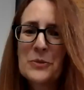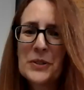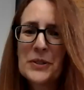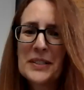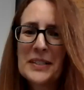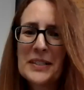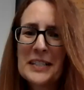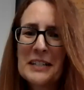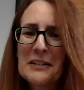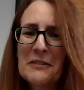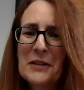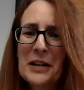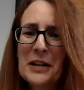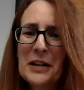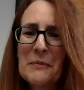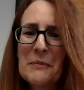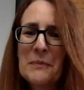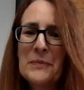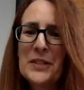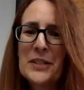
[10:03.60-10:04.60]
were a state
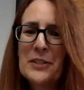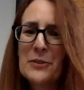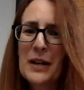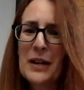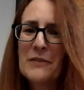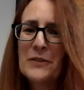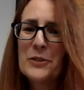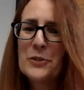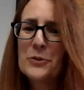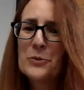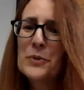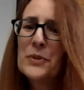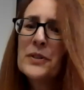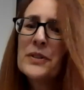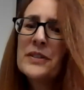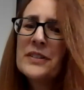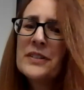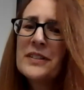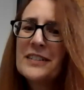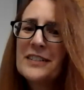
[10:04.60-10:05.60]
rep. Do you have a
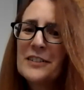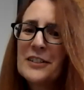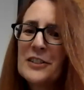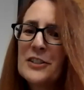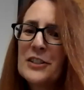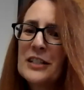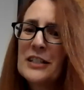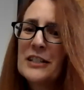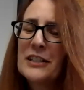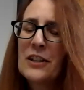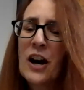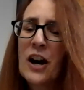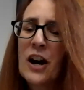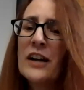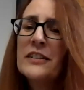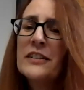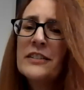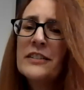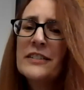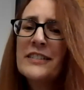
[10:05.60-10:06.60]
drawer? Did you get a
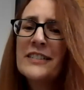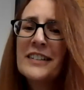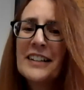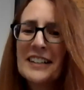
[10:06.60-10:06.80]
locker?